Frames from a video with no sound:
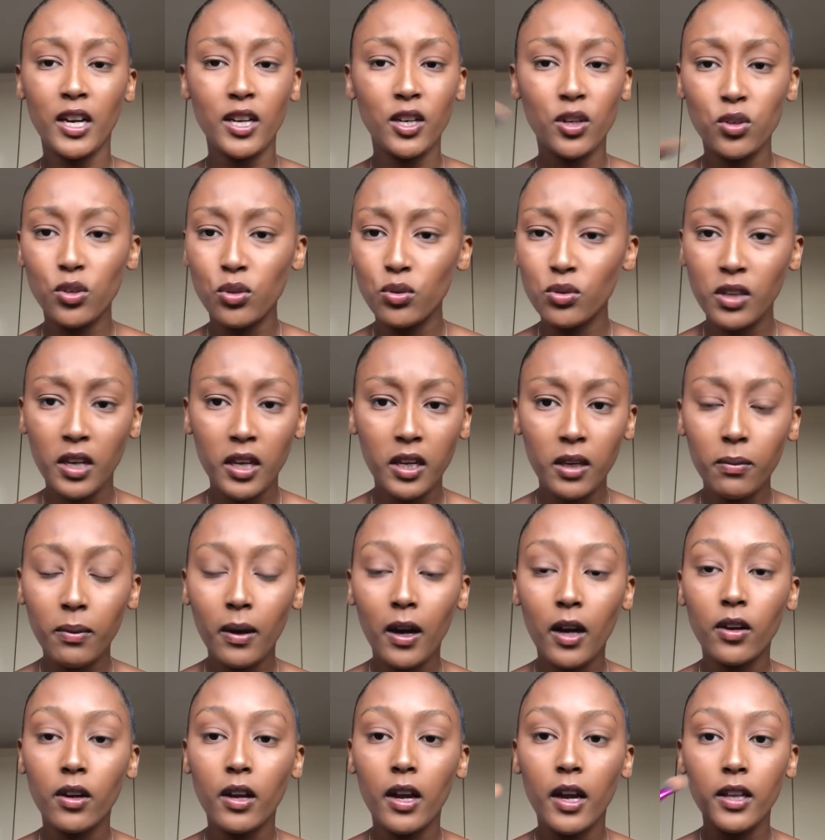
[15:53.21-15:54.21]
I don't use any
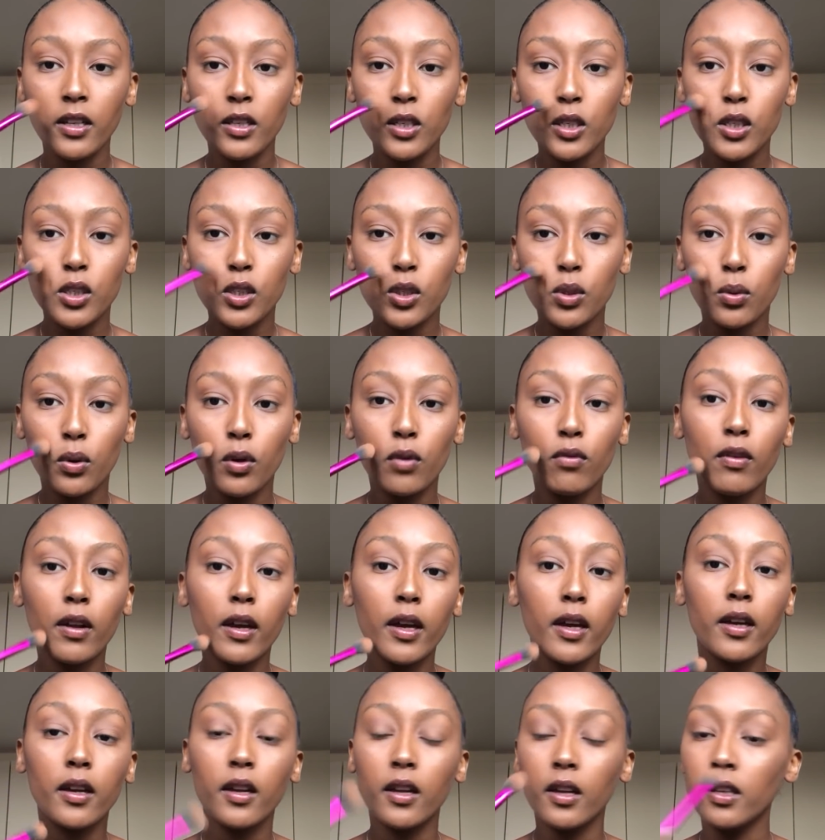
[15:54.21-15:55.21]
powder, and just sort of
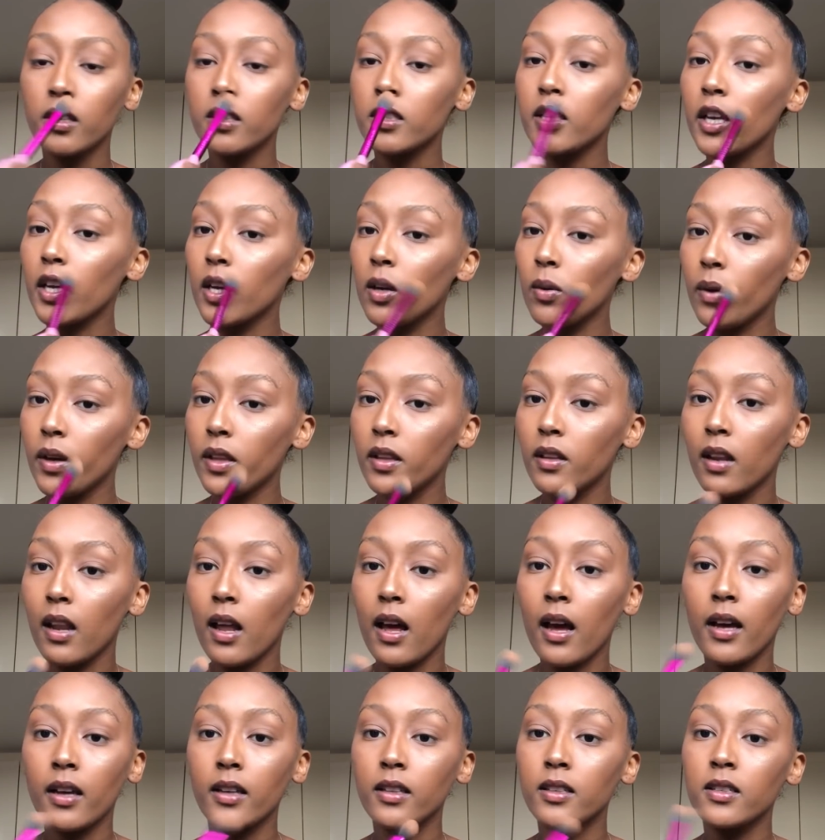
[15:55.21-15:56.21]
like take away the
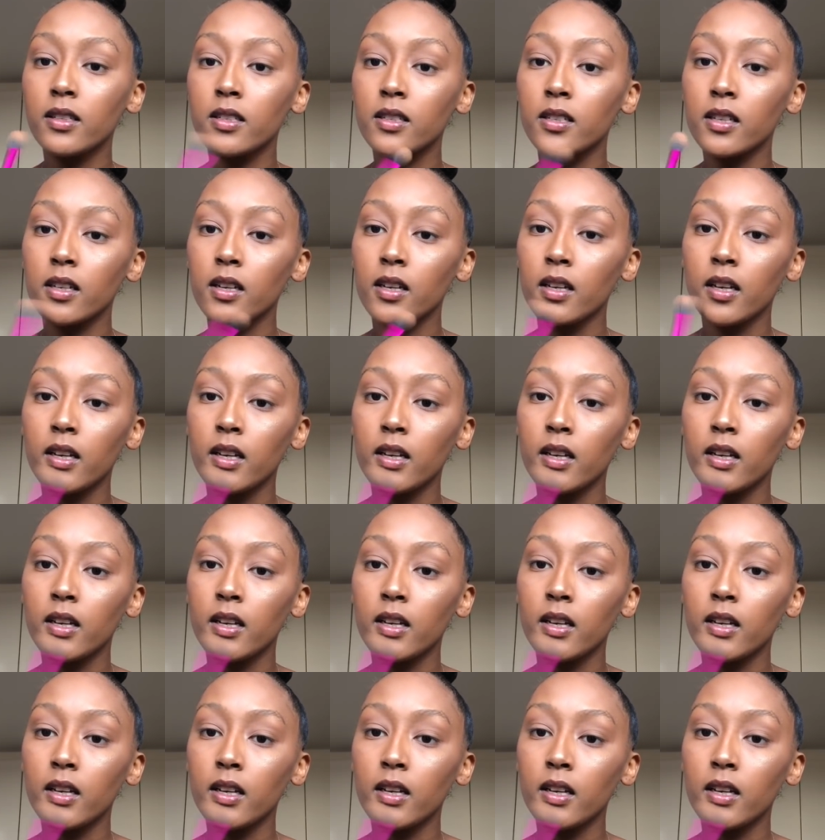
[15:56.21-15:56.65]
lines.